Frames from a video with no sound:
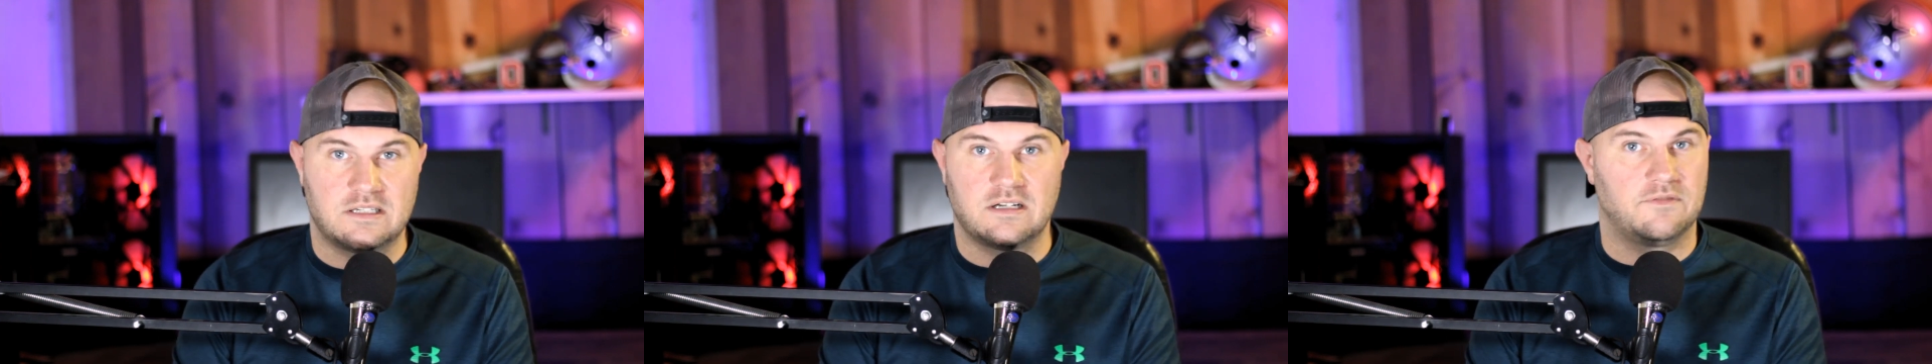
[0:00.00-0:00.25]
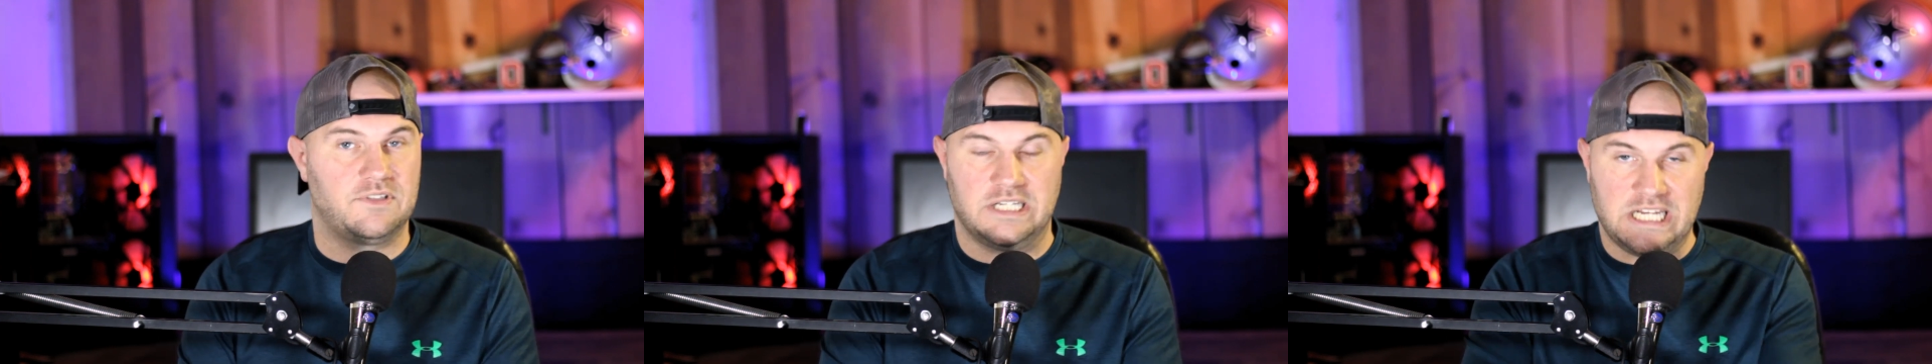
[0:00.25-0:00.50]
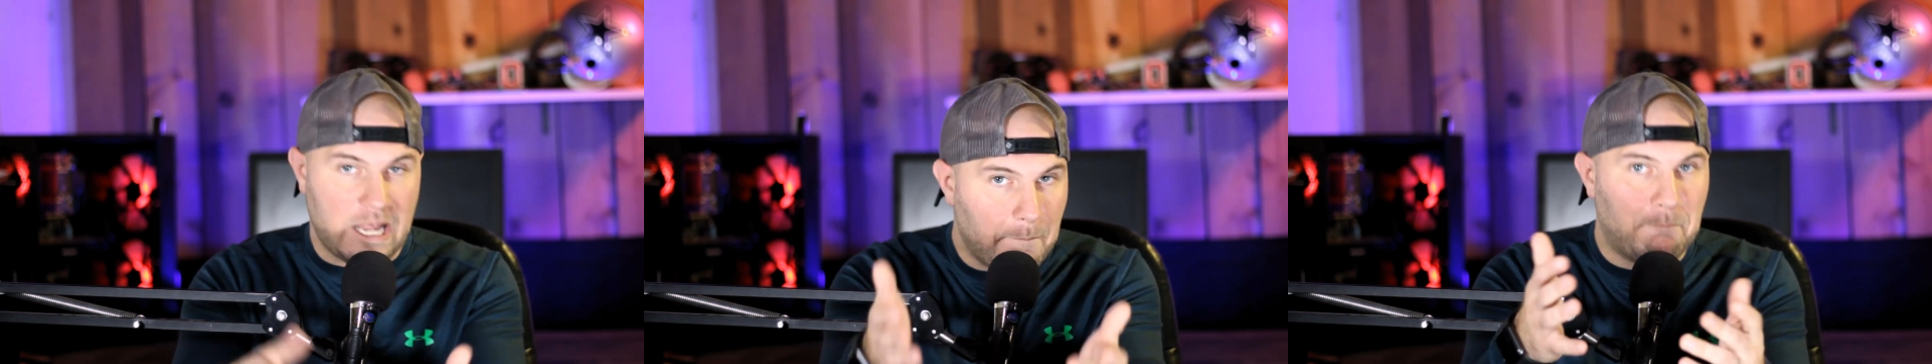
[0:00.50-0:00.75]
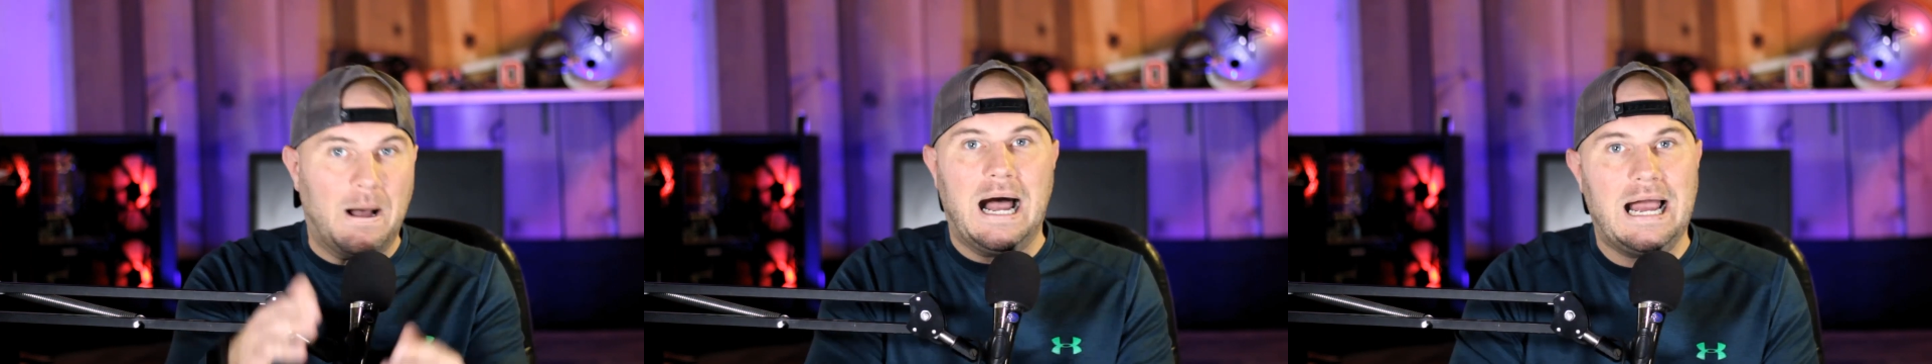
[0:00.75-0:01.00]
stuff to
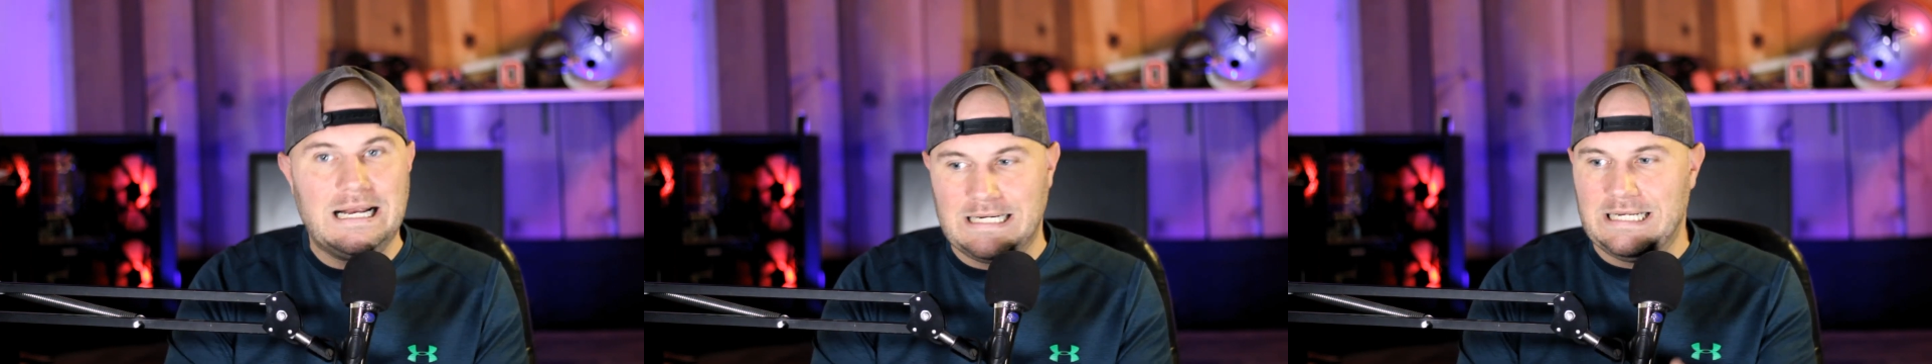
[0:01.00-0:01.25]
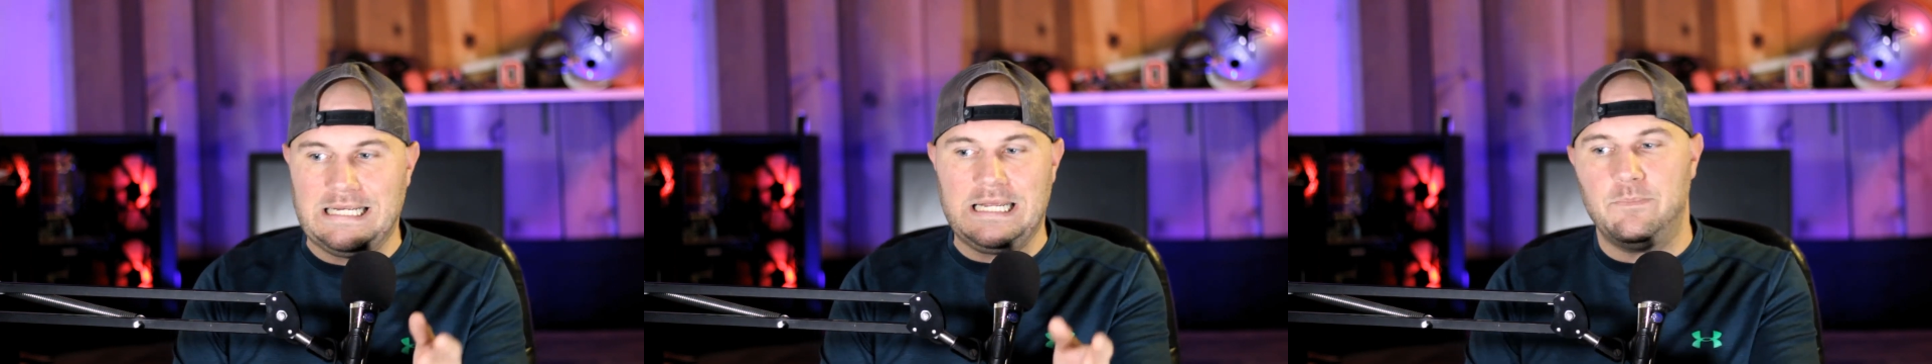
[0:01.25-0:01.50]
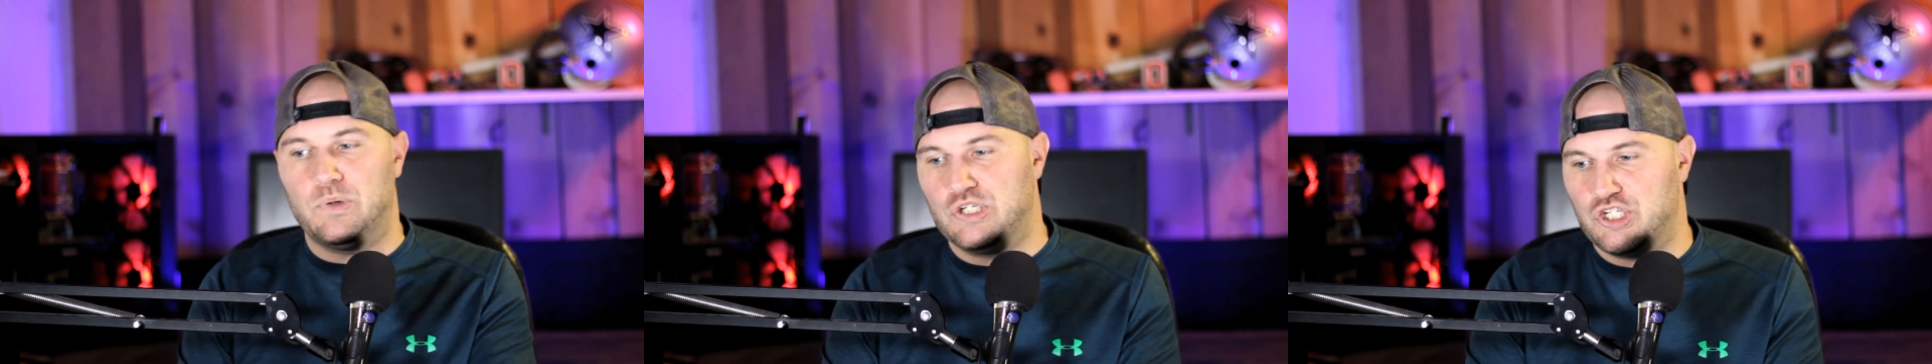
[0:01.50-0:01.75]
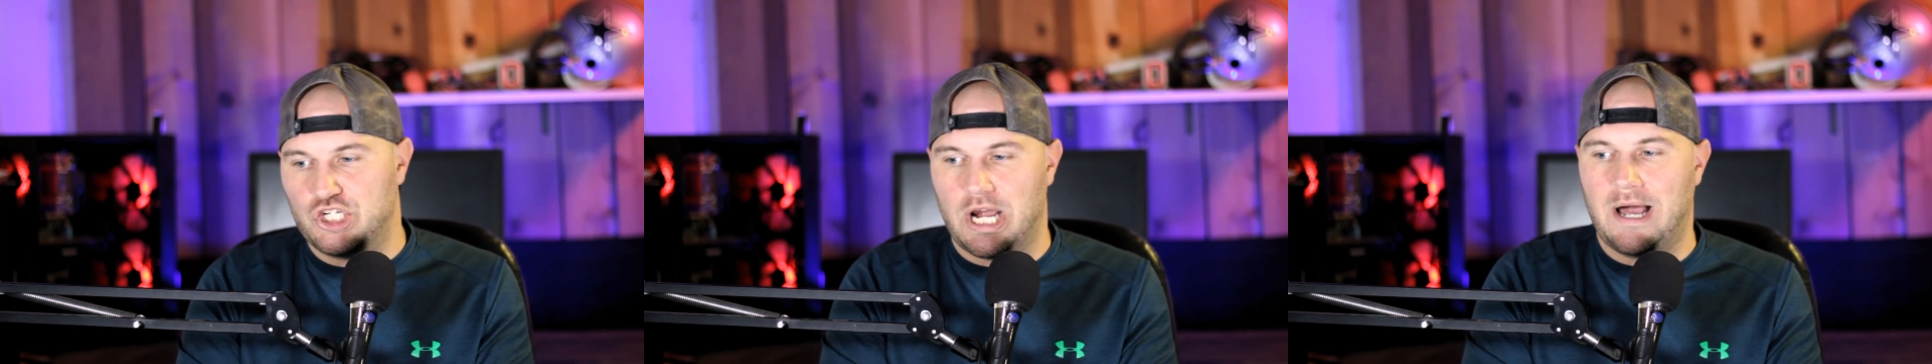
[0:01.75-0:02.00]
get by to keep
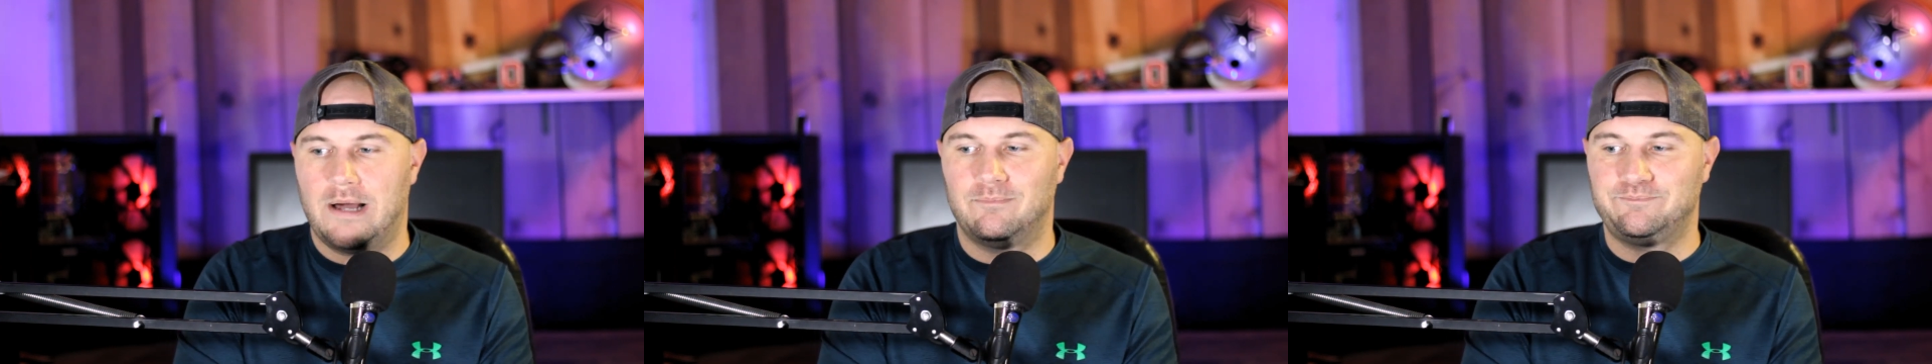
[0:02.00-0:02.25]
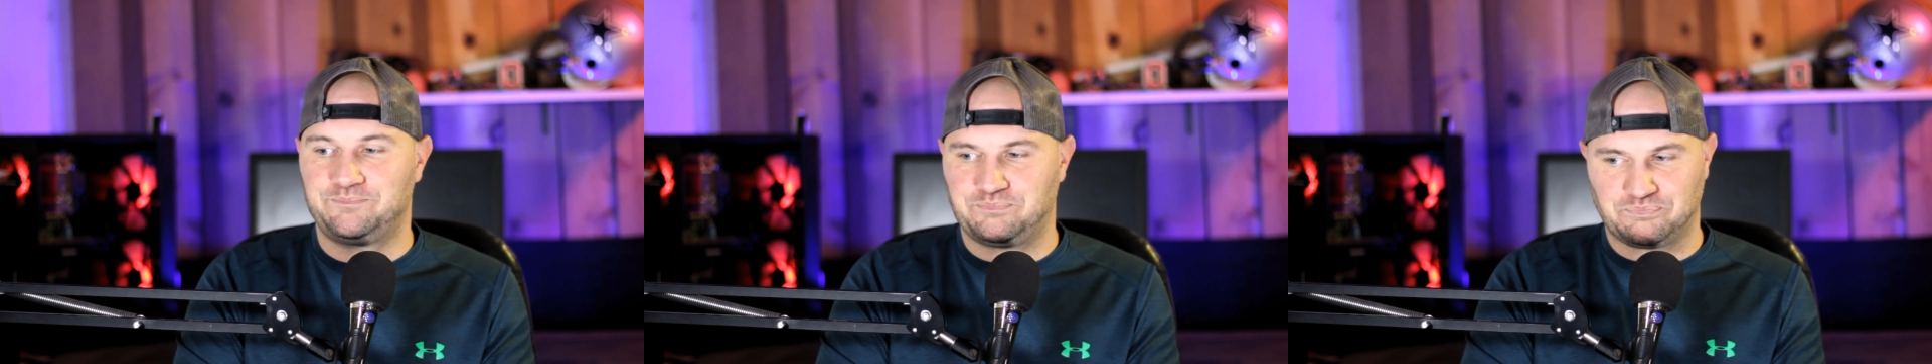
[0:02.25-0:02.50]
his job.